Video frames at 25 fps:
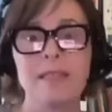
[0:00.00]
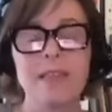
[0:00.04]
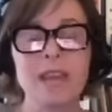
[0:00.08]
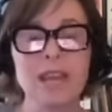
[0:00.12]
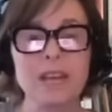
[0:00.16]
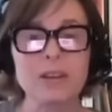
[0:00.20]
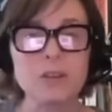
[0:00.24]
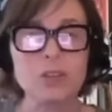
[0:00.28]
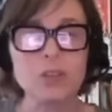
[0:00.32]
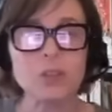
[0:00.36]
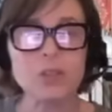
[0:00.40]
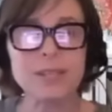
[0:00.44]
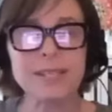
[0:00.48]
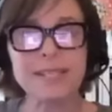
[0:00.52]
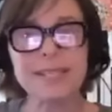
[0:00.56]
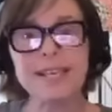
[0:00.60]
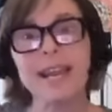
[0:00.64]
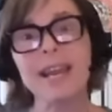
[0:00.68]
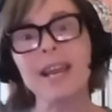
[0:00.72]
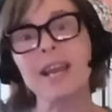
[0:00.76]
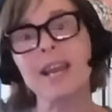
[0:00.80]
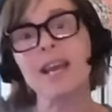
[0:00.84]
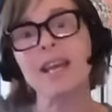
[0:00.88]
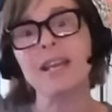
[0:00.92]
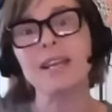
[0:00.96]

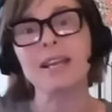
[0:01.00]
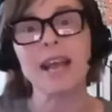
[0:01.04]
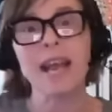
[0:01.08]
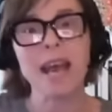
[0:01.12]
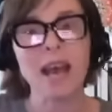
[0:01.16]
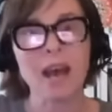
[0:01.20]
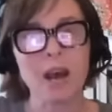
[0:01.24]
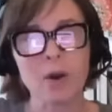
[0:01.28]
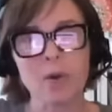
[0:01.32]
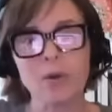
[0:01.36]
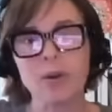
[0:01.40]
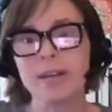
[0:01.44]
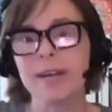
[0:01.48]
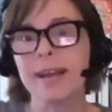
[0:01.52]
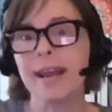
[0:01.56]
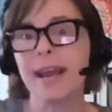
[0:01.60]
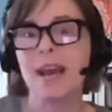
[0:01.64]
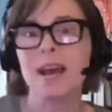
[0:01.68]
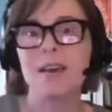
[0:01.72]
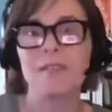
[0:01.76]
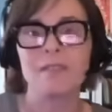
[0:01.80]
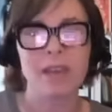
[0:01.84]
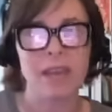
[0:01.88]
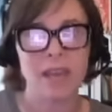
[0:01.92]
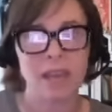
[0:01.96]
understand how to
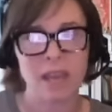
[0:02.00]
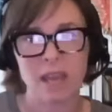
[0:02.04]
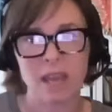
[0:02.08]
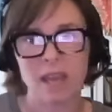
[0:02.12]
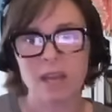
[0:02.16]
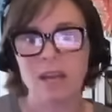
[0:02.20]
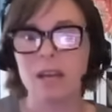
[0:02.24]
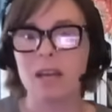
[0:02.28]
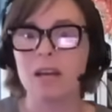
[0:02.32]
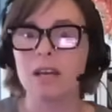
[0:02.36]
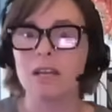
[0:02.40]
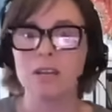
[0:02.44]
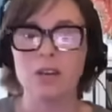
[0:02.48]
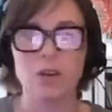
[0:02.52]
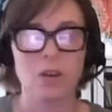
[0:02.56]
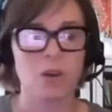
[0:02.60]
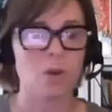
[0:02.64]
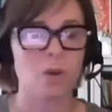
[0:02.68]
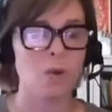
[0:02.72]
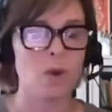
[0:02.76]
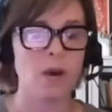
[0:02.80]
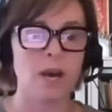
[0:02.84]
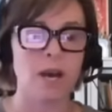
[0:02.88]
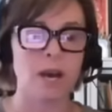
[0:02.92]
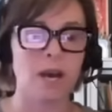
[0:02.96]
navigate, you
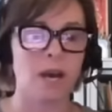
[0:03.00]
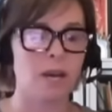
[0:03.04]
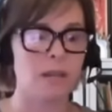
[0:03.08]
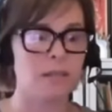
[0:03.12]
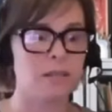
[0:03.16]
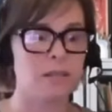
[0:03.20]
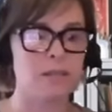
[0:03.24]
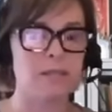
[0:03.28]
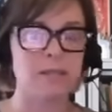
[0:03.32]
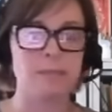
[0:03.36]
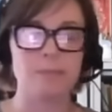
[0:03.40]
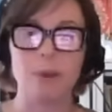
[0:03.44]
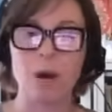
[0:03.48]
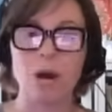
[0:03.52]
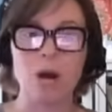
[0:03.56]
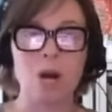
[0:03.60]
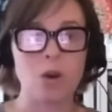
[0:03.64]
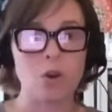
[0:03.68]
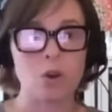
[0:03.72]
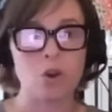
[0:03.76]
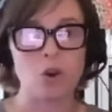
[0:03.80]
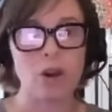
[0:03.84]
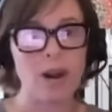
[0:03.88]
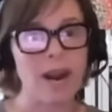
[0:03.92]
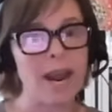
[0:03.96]
know, a, a small
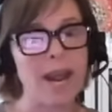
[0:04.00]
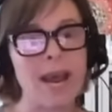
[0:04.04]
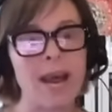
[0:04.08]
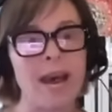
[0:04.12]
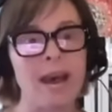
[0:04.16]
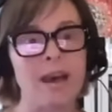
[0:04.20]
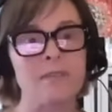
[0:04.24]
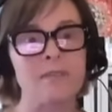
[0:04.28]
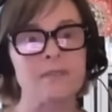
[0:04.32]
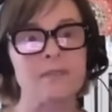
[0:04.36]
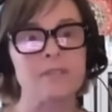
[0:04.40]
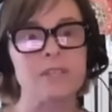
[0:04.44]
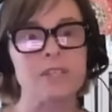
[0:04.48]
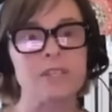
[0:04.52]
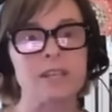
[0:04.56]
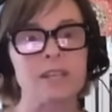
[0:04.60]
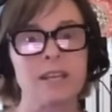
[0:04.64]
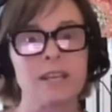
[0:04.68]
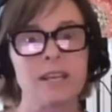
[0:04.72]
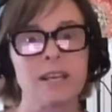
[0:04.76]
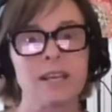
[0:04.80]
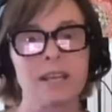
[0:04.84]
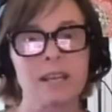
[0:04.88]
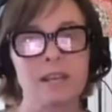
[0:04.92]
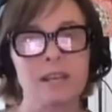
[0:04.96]
craft
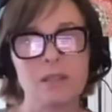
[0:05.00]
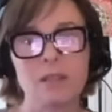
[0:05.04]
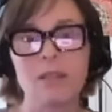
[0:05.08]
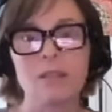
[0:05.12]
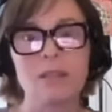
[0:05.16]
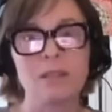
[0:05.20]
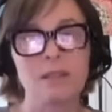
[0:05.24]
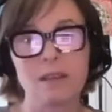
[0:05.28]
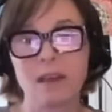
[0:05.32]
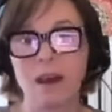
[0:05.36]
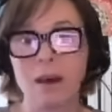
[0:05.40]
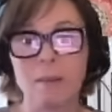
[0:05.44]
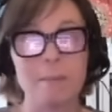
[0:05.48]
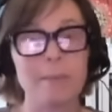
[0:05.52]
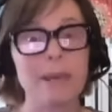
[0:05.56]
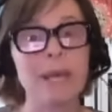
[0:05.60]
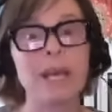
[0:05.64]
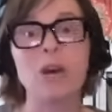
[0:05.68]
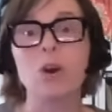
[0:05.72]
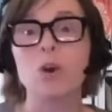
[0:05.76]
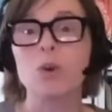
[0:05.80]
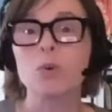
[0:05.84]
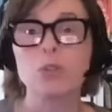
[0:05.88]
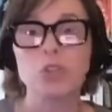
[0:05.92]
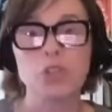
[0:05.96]
in a big
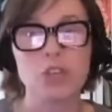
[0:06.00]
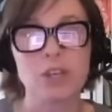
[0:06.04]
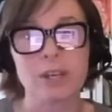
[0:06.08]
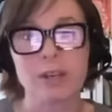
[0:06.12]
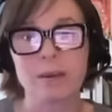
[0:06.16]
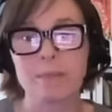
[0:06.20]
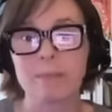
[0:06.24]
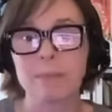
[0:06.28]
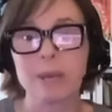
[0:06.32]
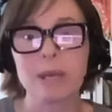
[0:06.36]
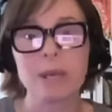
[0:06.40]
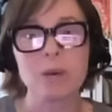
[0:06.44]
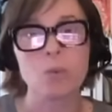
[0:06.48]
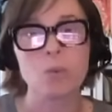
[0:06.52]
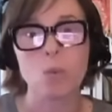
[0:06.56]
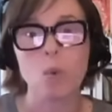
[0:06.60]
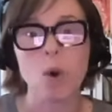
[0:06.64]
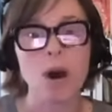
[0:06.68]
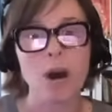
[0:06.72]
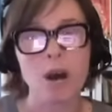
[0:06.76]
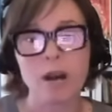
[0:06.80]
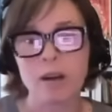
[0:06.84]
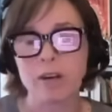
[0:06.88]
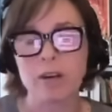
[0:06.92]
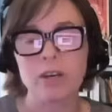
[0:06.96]
ocean, a big
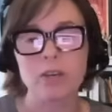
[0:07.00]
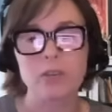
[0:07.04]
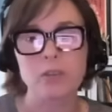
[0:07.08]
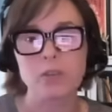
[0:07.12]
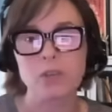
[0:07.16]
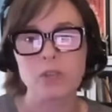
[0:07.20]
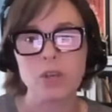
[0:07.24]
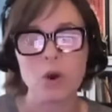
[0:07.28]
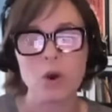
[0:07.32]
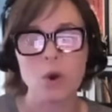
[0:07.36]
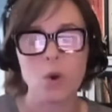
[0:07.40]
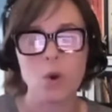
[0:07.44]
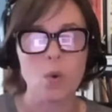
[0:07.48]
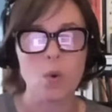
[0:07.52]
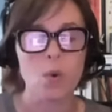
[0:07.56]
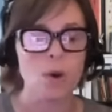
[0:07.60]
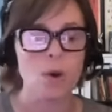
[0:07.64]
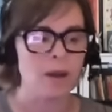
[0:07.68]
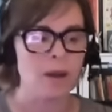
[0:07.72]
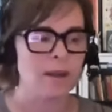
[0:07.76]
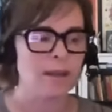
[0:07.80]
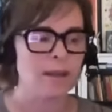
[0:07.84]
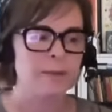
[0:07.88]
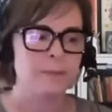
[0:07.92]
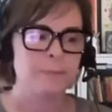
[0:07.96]
water. So
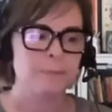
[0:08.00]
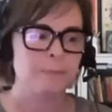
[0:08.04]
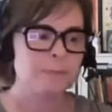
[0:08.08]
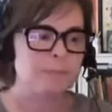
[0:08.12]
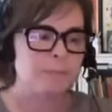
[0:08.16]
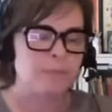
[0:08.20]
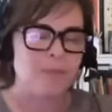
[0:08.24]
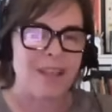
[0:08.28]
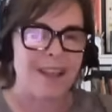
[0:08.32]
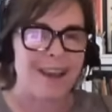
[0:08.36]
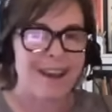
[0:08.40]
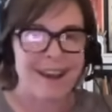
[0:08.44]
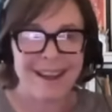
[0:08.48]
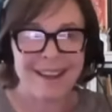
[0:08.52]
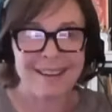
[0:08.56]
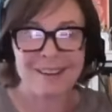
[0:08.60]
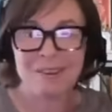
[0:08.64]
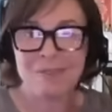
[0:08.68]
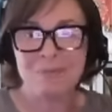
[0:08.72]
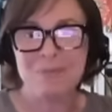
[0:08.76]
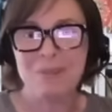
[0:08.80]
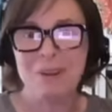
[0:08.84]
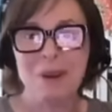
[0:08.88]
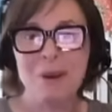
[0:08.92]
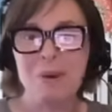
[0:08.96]
I
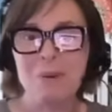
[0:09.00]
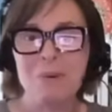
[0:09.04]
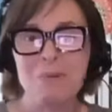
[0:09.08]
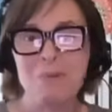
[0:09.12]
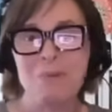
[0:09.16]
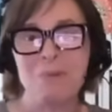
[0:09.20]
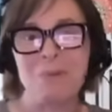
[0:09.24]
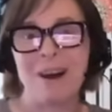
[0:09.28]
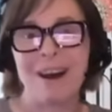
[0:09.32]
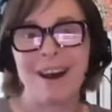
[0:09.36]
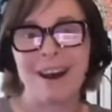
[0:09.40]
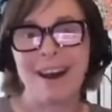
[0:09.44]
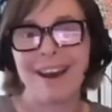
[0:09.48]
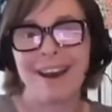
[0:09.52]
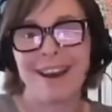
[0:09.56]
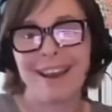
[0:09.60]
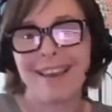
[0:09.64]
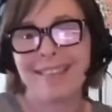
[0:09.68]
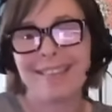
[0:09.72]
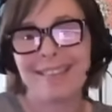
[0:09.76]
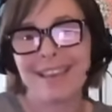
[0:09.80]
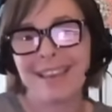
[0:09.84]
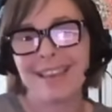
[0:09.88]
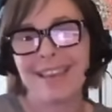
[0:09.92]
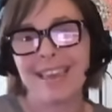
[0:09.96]
don't know. Mm -hmm. I, I,
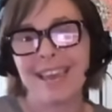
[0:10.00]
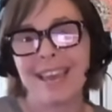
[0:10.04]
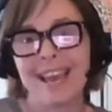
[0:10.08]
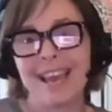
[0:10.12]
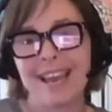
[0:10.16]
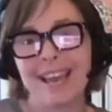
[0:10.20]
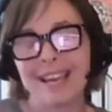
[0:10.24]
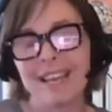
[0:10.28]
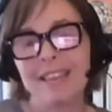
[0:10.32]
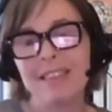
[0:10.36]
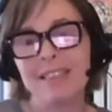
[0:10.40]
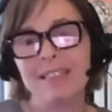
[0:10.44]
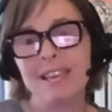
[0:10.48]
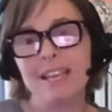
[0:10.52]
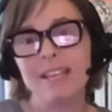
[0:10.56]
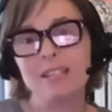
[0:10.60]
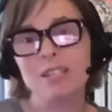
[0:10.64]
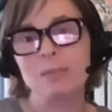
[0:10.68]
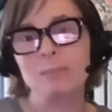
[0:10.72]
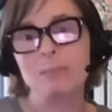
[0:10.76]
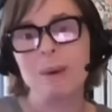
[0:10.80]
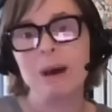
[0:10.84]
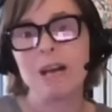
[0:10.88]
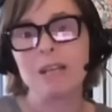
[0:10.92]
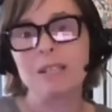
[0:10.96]
mm-hmm. think
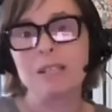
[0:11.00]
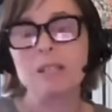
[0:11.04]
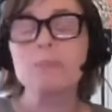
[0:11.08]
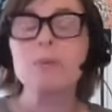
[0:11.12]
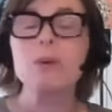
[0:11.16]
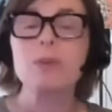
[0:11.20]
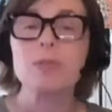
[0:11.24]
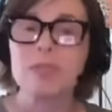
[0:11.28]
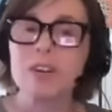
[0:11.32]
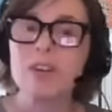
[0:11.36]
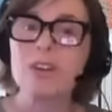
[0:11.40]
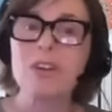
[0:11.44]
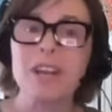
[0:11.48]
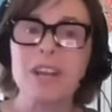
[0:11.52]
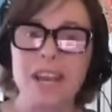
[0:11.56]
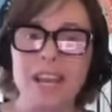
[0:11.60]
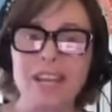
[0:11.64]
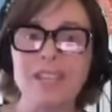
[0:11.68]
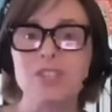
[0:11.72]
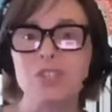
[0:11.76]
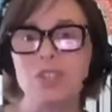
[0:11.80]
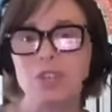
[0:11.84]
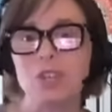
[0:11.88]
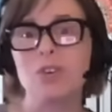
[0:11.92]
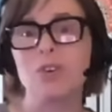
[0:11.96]
anything's possible. They're an
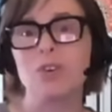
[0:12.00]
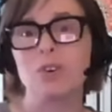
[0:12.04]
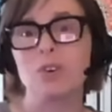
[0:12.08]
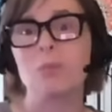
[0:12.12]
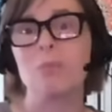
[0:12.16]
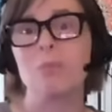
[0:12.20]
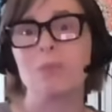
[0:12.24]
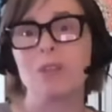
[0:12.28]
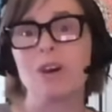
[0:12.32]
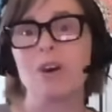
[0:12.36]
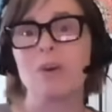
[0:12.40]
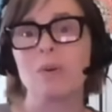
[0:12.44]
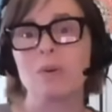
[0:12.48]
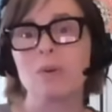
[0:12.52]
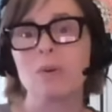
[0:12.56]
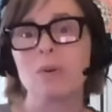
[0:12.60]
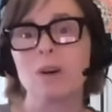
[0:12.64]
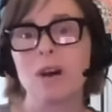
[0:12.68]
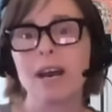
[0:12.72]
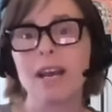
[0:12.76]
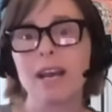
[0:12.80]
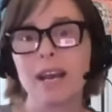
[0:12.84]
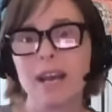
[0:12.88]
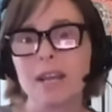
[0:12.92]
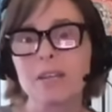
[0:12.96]
ancient group, though.
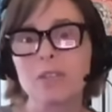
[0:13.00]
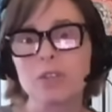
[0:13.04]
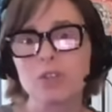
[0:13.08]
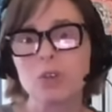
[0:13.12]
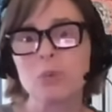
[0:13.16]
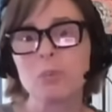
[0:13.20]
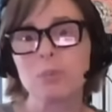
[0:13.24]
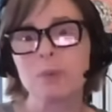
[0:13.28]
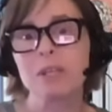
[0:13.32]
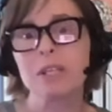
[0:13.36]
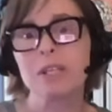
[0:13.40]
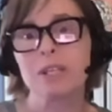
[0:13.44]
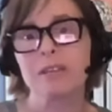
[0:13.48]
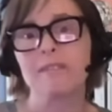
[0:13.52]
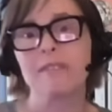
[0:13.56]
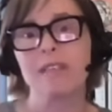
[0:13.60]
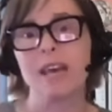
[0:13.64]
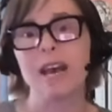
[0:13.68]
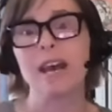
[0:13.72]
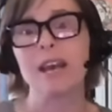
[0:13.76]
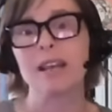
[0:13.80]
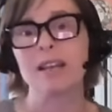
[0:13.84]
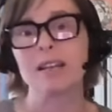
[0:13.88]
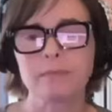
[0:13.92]
I, I do believe that